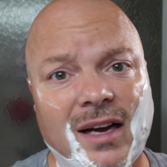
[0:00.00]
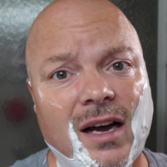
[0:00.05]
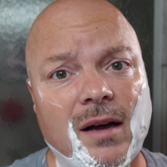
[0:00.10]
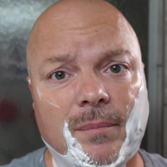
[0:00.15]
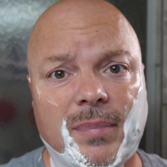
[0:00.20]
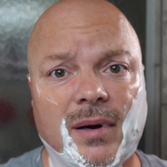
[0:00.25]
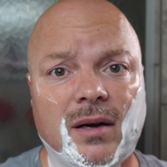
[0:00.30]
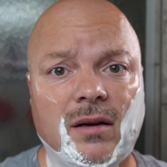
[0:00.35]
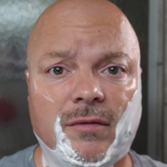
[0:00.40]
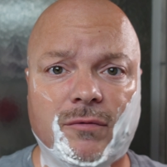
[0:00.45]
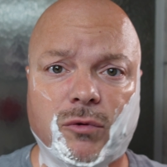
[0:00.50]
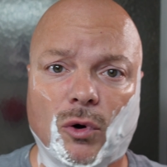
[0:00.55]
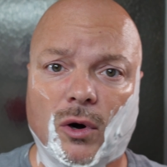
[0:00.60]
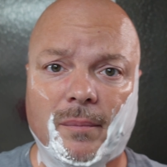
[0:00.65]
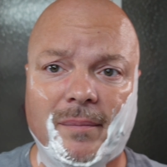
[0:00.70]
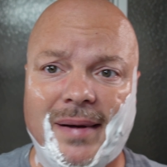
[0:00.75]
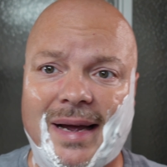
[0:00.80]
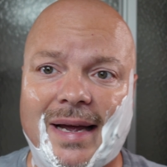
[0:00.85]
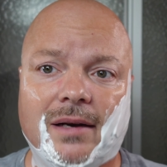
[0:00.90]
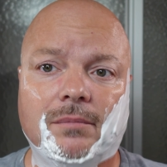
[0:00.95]
up for
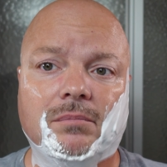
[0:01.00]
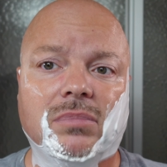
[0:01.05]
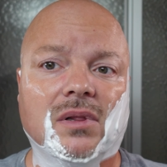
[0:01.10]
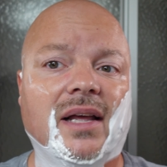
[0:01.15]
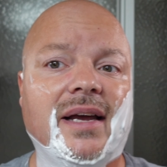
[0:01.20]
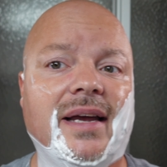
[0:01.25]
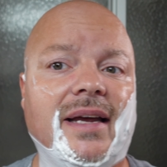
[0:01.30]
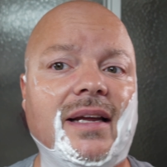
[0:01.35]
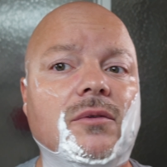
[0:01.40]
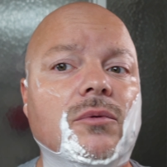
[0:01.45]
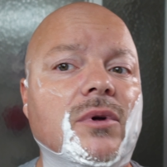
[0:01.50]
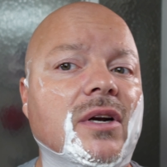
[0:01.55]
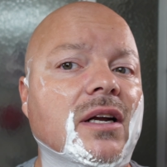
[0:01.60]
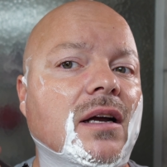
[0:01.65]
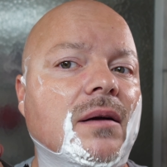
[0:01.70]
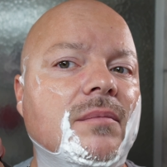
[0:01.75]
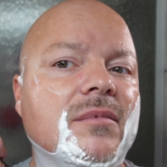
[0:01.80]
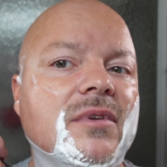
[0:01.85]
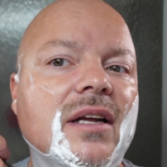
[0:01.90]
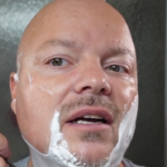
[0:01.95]
a bad blade when it
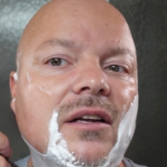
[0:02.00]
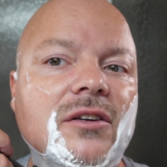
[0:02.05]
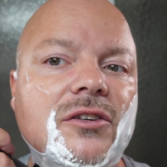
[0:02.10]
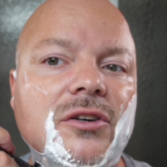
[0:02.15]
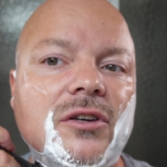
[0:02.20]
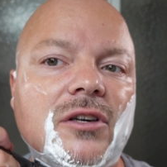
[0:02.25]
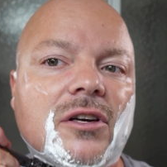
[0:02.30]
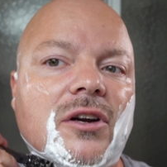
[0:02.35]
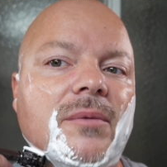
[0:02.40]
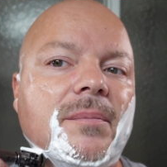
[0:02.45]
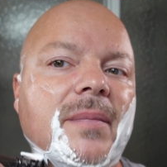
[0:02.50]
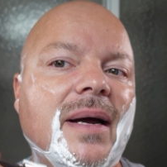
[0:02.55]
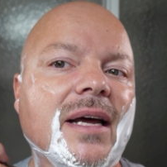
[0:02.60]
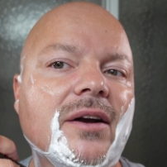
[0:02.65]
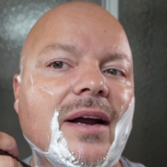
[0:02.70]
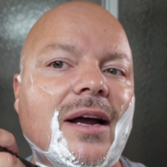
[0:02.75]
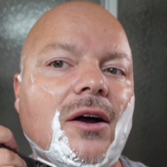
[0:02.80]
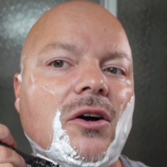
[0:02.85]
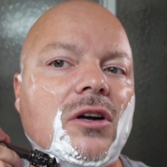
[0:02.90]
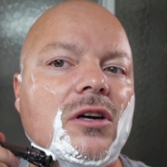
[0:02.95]
comes down to it, no
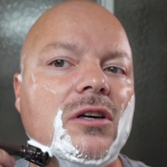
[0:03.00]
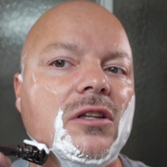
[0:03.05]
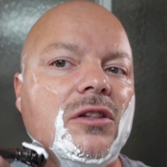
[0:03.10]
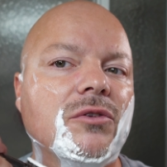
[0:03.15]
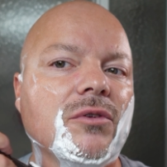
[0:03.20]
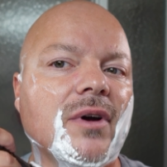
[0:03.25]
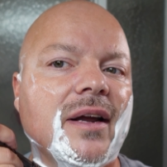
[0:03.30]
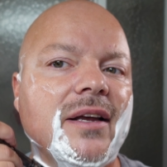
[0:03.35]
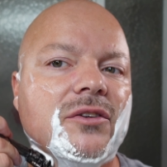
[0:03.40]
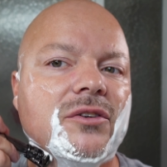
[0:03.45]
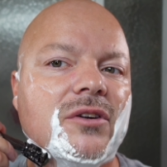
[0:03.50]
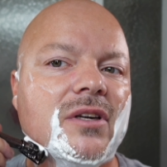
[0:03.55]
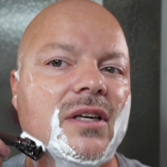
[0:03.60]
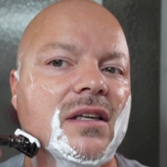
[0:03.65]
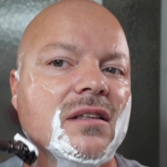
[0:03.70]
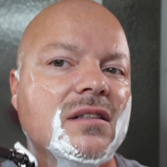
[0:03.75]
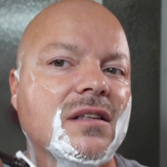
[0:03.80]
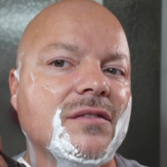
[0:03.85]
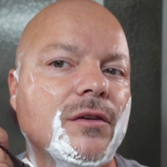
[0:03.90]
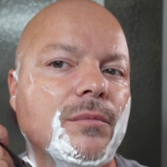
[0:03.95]
matter how good the razor
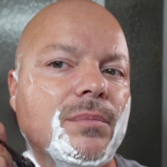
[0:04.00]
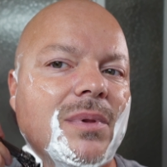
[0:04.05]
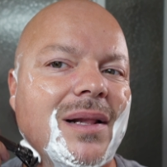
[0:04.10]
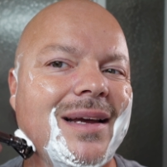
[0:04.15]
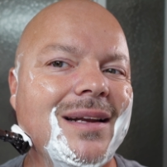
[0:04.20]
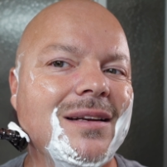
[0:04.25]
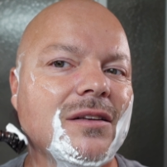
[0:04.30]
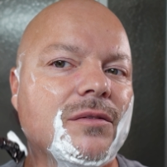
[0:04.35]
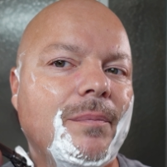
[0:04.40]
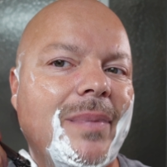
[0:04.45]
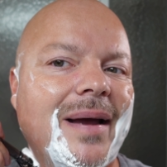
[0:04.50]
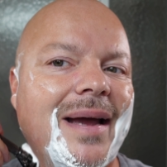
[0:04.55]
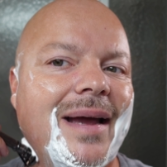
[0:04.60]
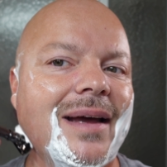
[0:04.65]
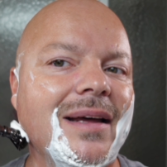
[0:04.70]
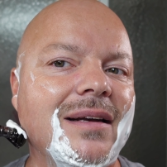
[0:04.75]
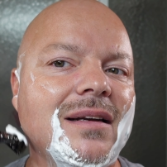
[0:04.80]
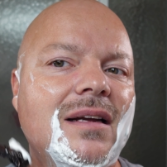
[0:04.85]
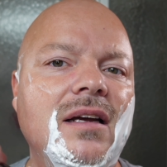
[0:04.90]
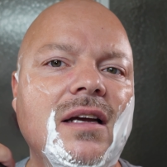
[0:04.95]
is. If the blade is
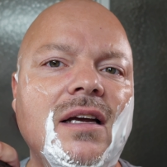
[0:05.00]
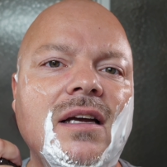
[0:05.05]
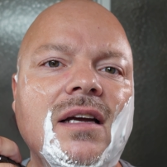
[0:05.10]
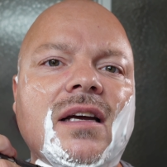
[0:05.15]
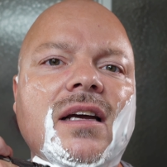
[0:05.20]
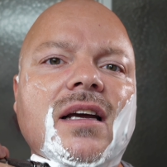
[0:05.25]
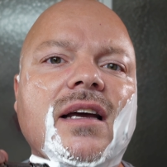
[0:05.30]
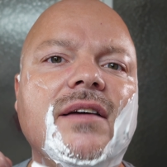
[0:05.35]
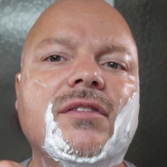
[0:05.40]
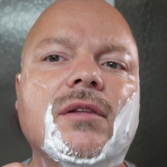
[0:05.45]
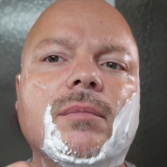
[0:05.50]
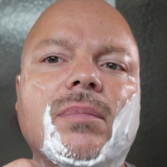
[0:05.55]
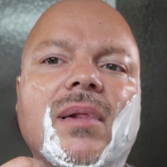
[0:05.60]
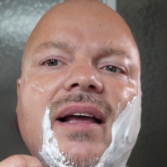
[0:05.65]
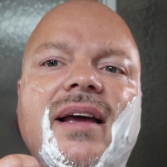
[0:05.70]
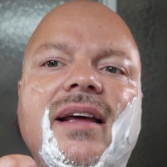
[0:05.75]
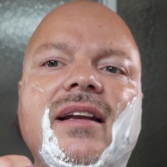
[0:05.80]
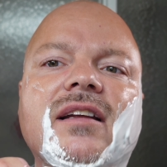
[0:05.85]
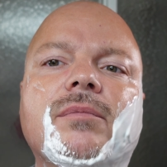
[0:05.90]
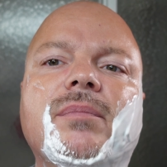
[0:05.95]
bad, if the
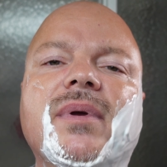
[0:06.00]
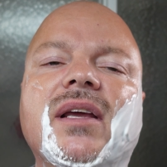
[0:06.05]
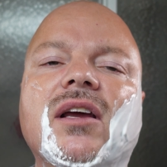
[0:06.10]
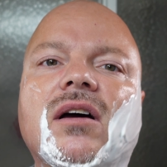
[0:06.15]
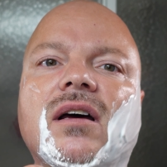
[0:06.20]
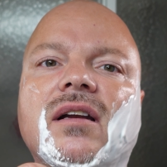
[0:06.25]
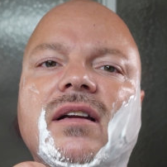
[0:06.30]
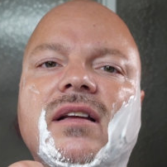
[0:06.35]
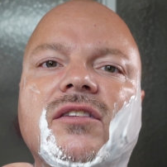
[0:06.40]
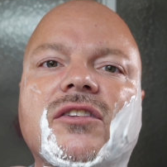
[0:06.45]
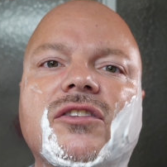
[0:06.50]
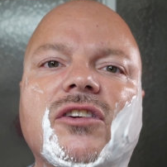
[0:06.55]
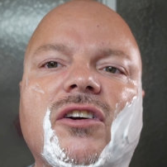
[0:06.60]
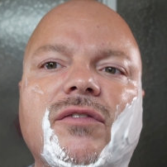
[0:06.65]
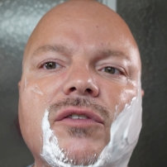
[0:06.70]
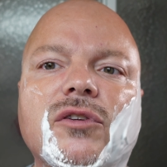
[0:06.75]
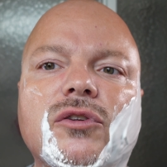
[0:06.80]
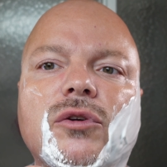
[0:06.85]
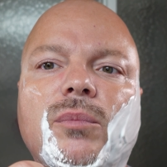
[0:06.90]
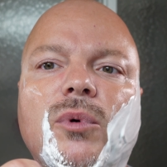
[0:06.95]
blade is beyond its
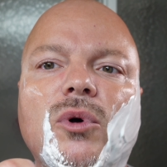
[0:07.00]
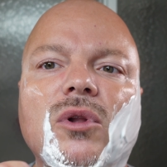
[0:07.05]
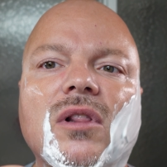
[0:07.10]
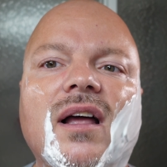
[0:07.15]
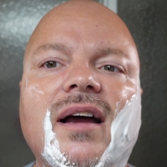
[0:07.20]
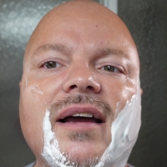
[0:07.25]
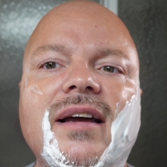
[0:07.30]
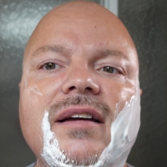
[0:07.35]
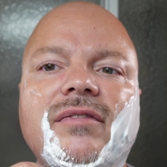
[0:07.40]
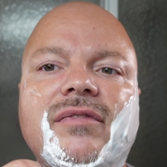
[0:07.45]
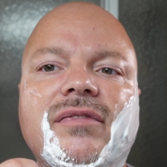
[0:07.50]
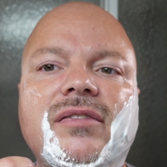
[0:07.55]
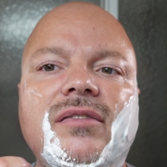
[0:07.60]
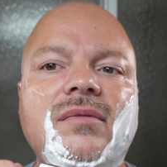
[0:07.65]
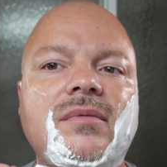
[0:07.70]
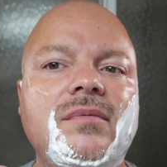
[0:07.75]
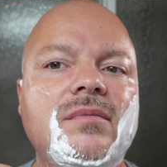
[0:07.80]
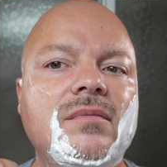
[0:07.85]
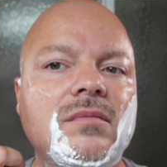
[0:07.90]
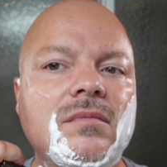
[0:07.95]
serviceable life,
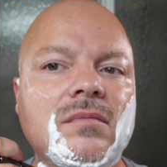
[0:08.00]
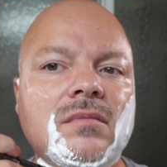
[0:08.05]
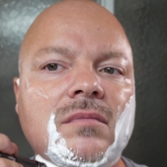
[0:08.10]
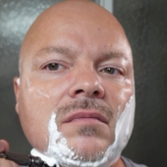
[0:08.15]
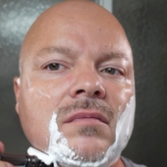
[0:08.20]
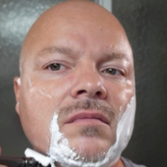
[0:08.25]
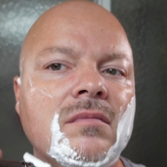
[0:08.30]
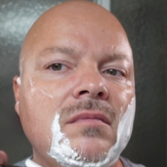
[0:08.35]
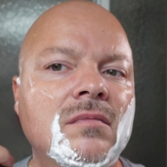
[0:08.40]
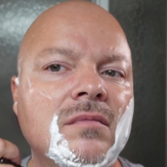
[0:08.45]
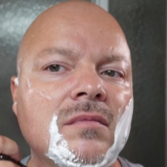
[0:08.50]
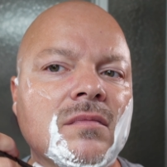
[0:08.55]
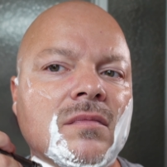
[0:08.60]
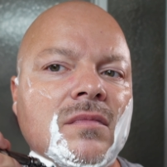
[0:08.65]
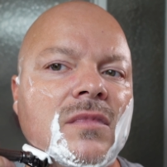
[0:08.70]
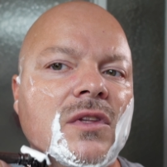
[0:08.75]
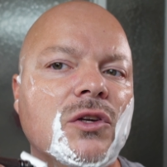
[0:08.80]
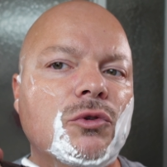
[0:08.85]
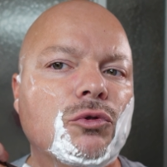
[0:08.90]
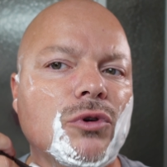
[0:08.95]

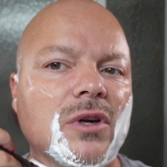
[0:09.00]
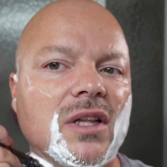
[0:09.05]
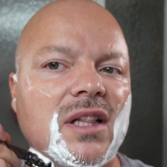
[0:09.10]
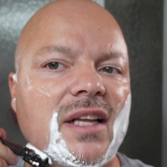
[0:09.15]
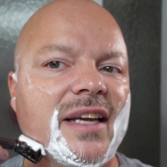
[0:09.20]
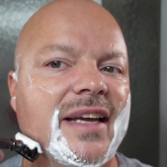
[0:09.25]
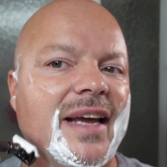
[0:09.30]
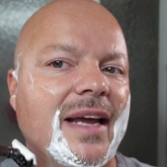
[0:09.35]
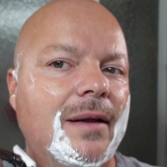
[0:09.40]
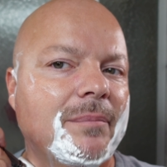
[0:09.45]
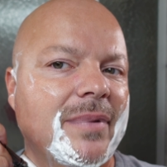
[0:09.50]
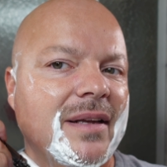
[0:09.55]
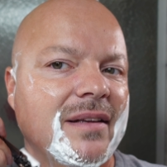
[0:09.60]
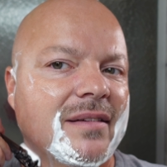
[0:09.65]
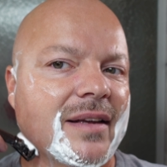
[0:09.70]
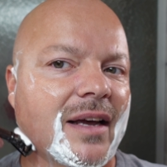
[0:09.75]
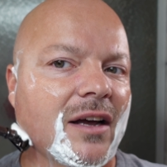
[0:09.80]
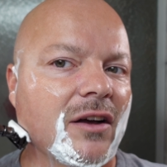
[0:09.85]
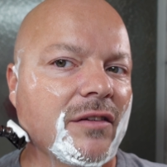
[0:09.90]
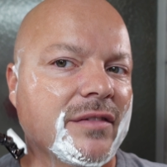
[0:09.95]
really can't be
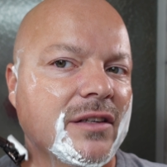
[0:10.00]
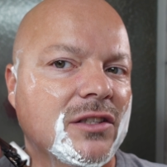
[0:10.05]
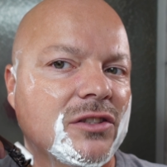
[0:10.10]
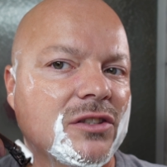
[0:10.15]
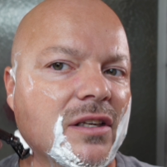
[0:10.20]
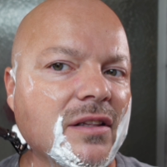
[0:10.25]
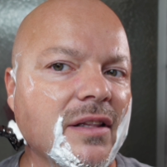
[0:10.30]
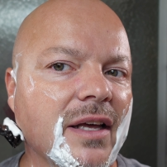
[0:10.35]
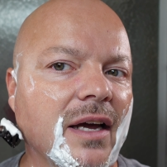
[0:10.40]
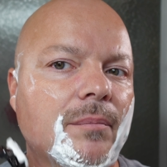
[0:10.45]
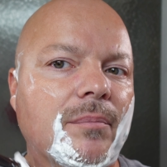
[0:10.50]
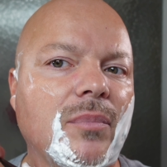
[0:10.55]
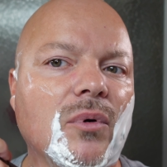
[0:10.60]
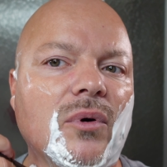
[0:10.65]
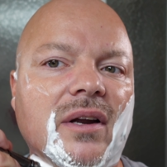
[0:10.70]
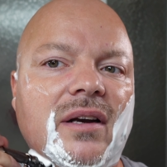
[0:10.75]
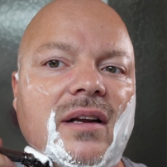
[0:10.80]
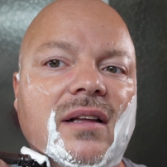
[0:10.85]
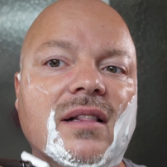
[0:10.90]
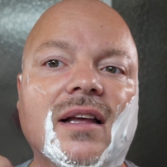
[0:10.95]
salvaged at that
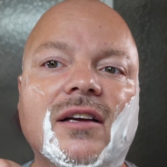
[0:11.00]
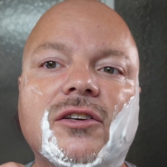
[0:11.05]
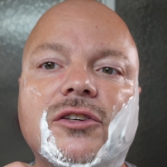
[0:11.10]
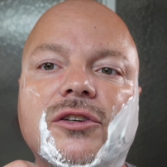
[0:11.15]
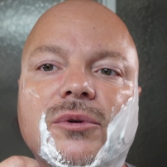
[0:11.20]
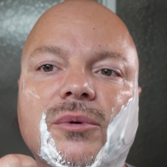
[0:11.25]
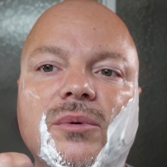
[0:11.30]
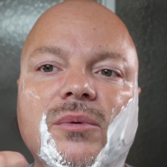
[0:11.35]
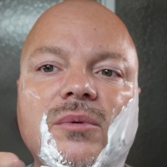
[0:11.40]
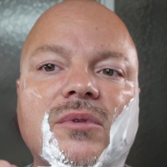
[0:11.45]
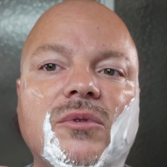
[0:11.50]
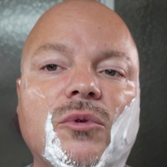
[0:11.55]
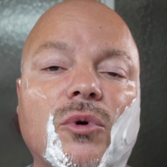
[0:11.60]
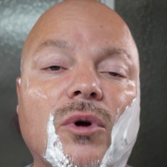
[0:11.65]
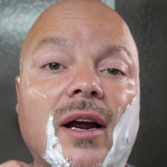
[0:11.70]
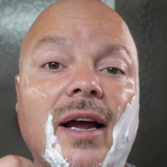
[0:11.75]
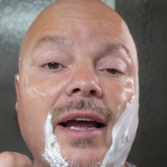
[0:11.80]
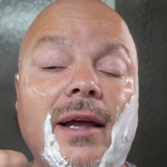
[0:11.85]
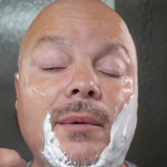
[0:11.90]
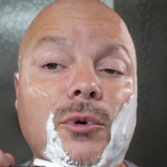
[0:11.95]
point unless you
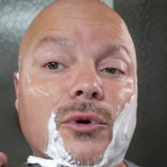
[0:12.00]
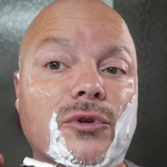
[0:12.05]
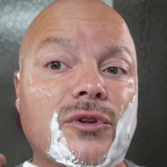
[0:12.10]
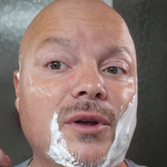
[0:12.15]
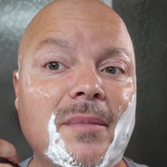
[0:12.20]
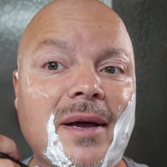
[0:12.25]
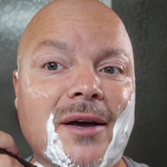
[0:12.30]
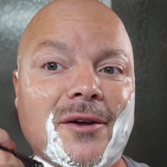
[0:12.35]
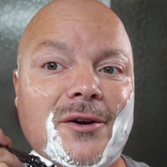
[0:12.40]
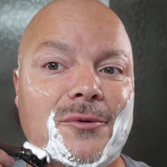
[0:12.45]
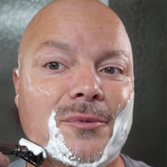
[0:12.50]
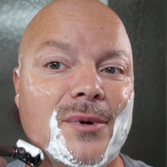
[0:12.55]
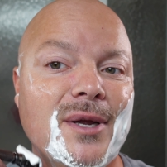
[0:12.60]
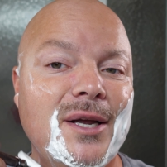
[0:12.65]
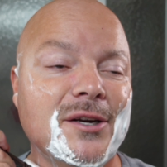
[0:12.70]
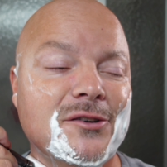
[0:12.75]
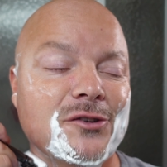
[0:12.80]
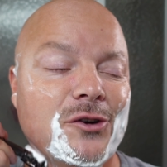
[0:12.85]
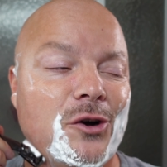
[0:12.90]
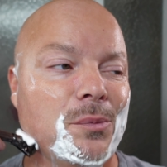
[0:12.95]
were able somehow to
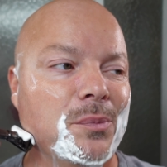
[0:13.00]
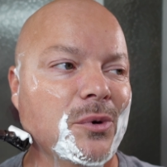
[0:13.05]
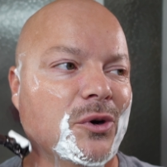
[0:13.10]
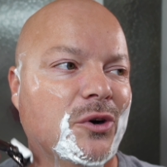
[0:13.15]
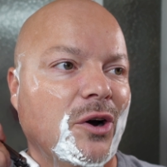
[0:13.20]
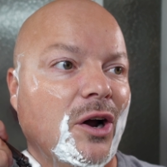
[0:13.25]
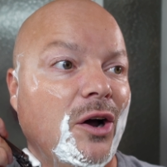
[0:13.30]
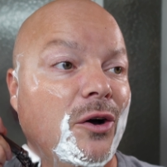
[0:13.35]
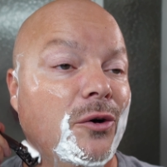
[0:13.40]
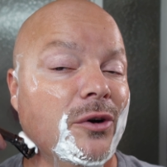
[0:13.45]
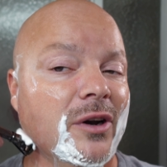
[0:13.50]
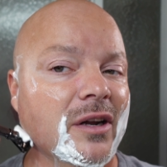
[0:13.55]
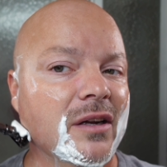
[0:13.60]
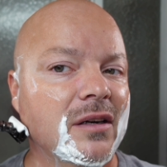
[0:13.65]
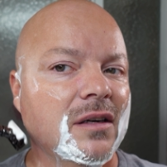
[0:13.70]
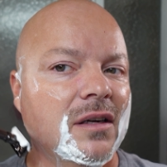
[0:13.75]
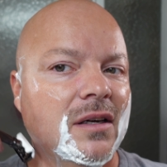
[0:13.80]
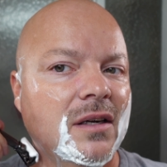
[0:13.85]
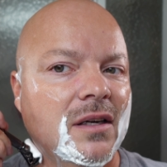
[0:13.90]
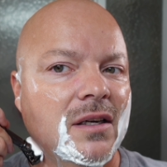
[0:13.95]
resharpen or hone it